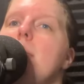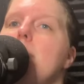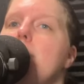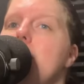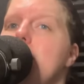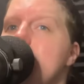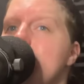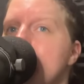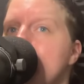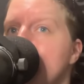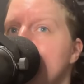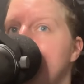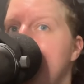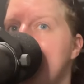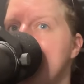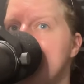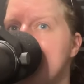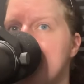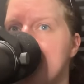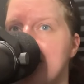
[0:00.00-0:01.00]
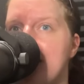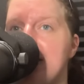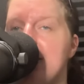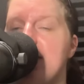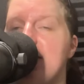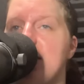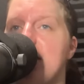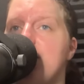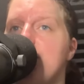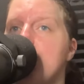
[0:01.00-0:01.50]
Mr. Weston is
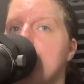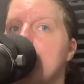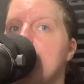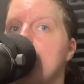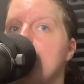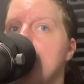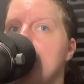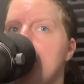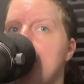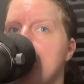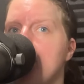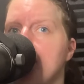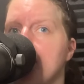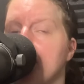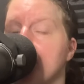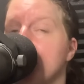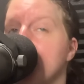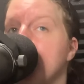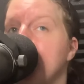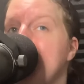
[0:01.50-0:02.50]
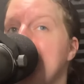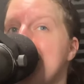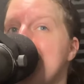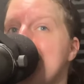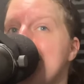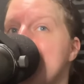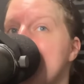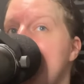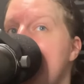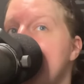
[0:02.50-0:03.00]
such a good-humored, pleasant,